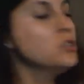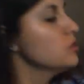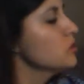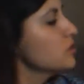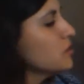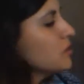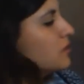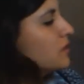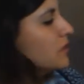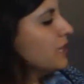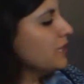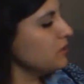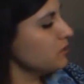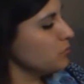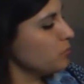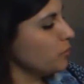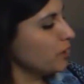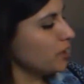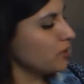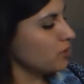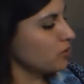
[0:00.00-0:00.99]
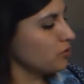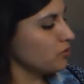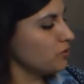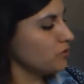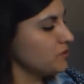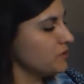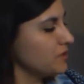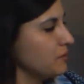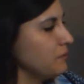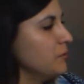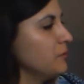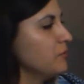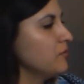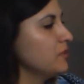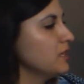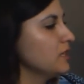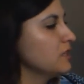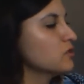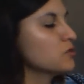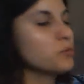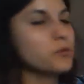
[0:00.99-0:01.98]
So let's work through some of
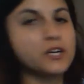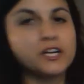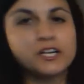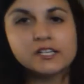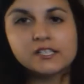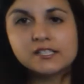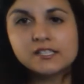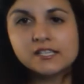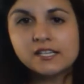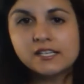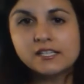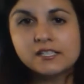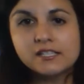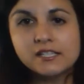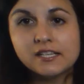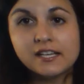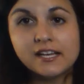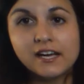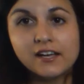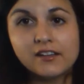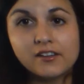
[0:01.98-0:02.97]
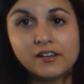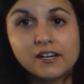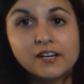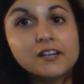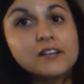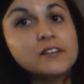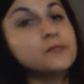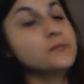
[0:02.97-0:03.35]
these words together.